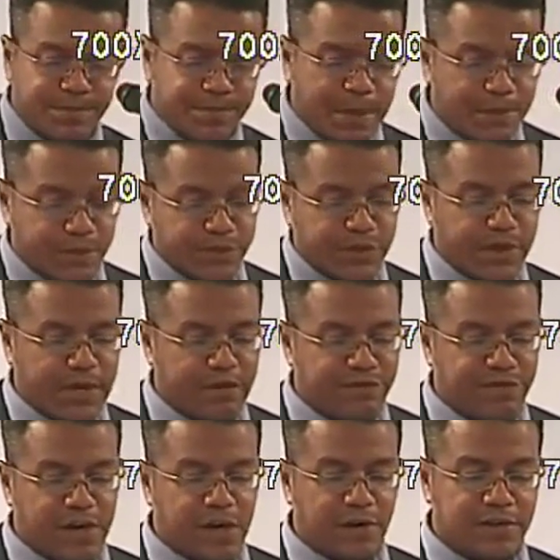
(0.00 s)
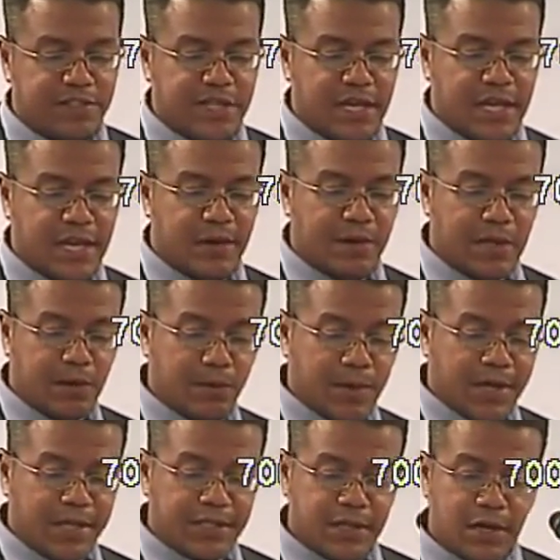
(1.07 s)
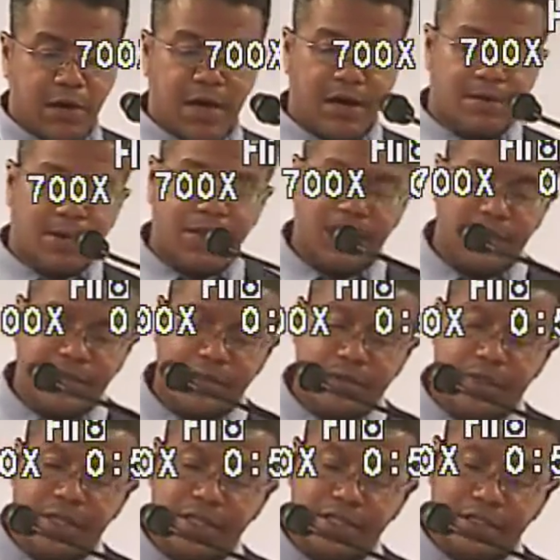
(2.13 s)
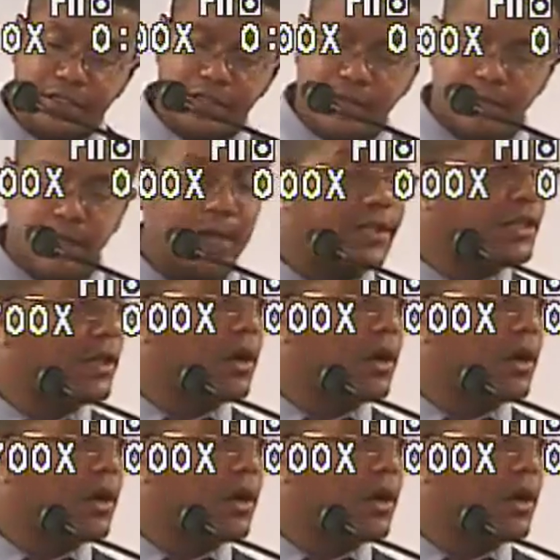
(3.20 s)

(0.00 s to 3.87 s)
people start getting fired and say, hey, you know, we need to go out, we need to do this, we need to